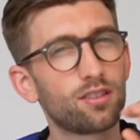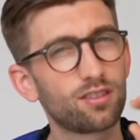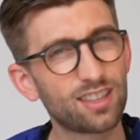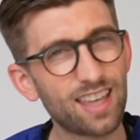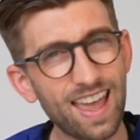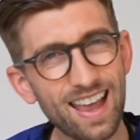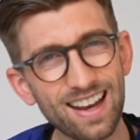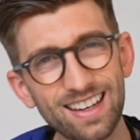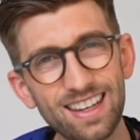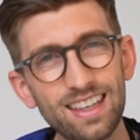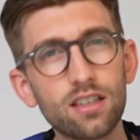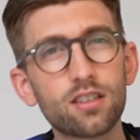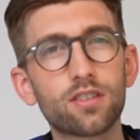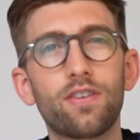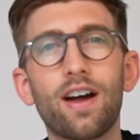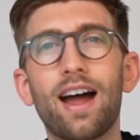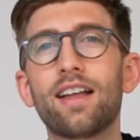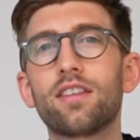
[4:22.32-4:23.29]
techniques
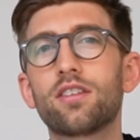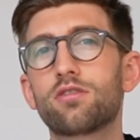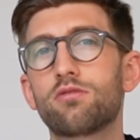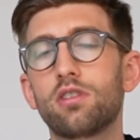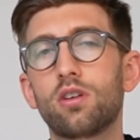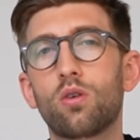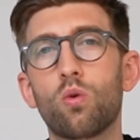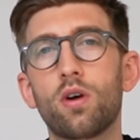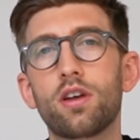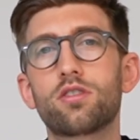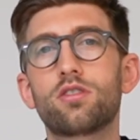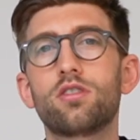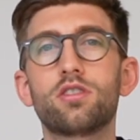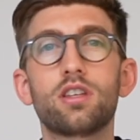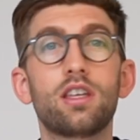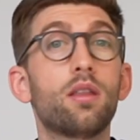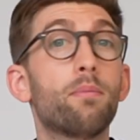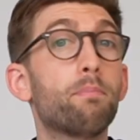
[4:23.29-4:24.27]
for answering
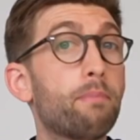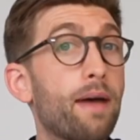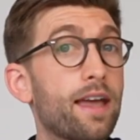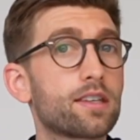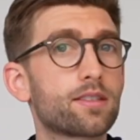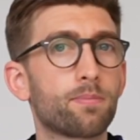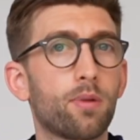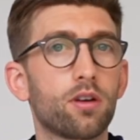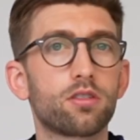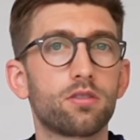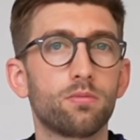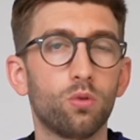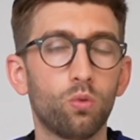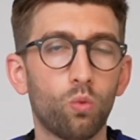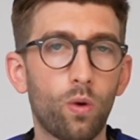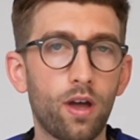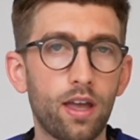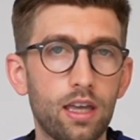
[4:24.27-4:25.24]
questions in the best
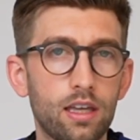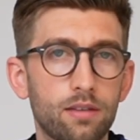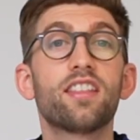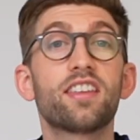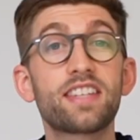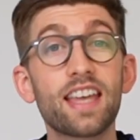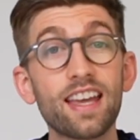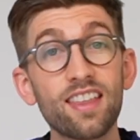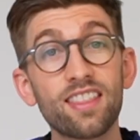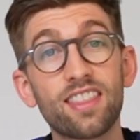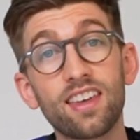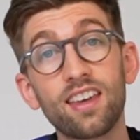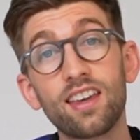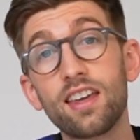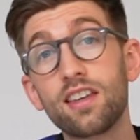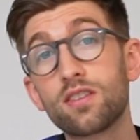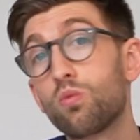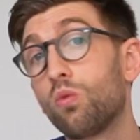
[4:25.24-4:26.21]
possible way. The second
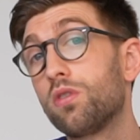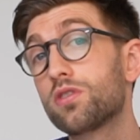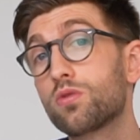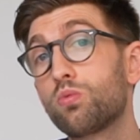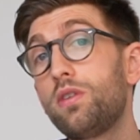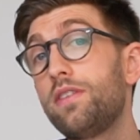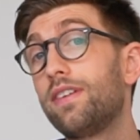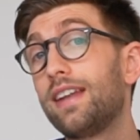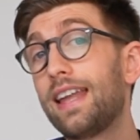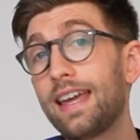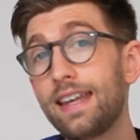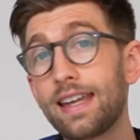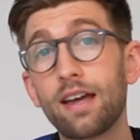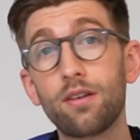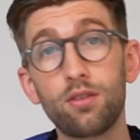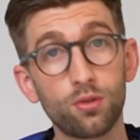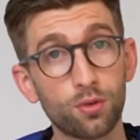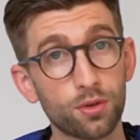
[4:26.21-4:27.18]
thing is once we've laid
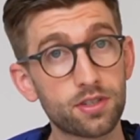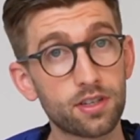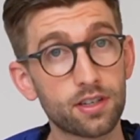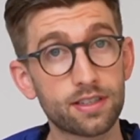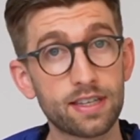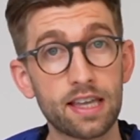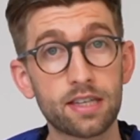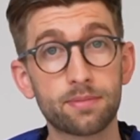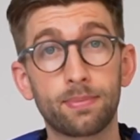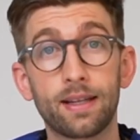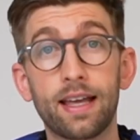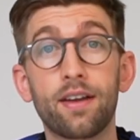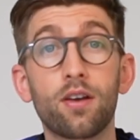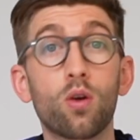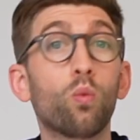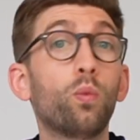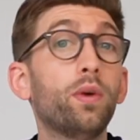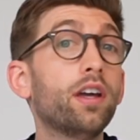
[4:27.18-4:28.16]
out your success
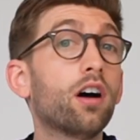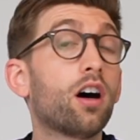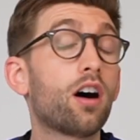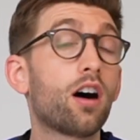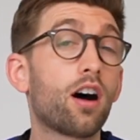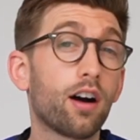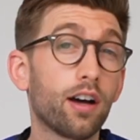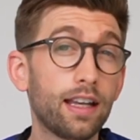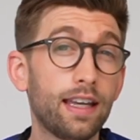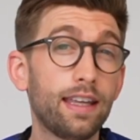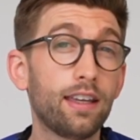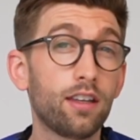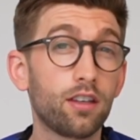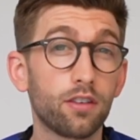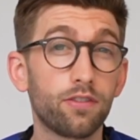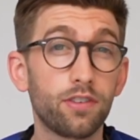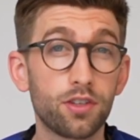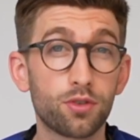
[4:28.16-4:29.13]
plan, we are highly
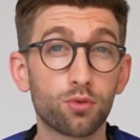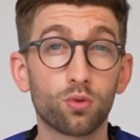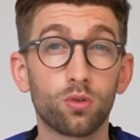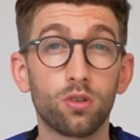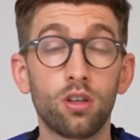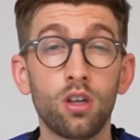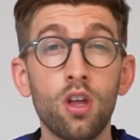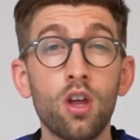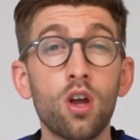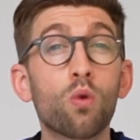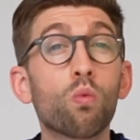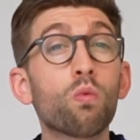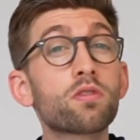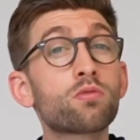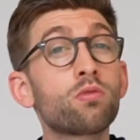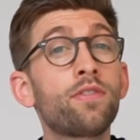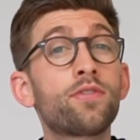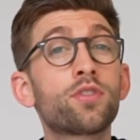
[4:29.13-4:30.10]
individual.
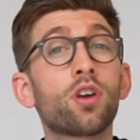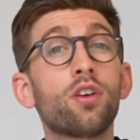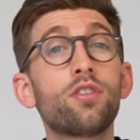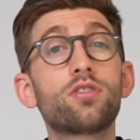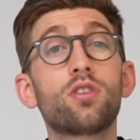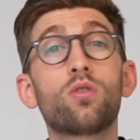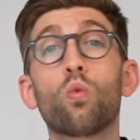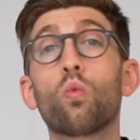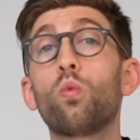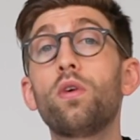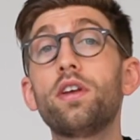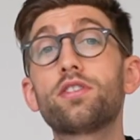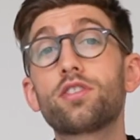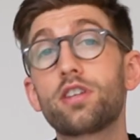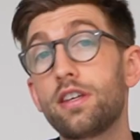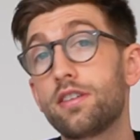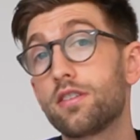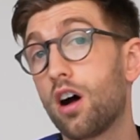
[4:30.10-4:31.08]
Once we've chosen
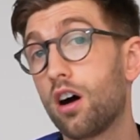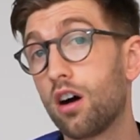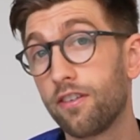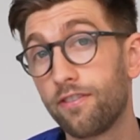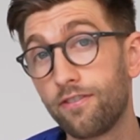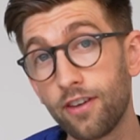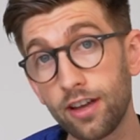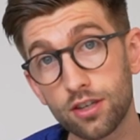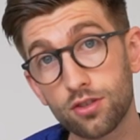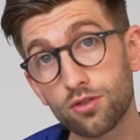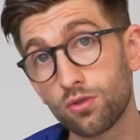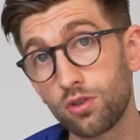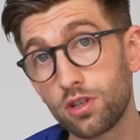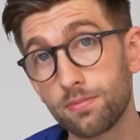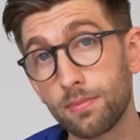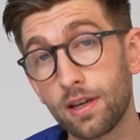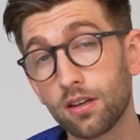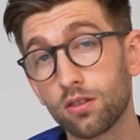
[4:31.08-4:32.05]
which is our first
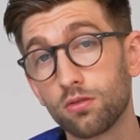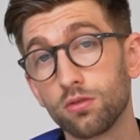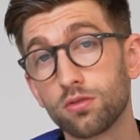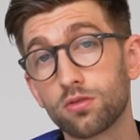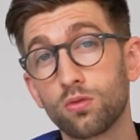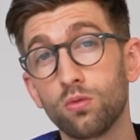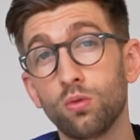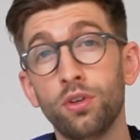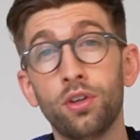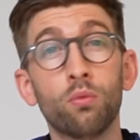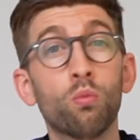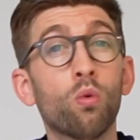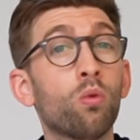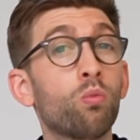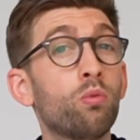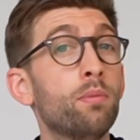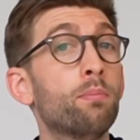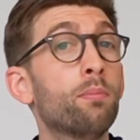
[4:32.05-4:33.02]
choice medical school and the
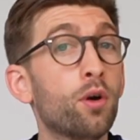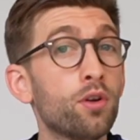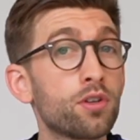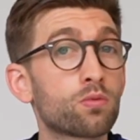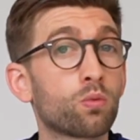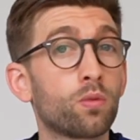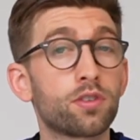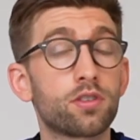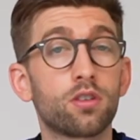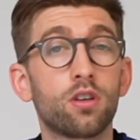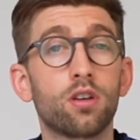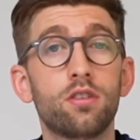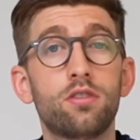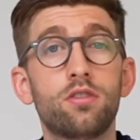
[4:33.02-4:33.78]
one we most want to go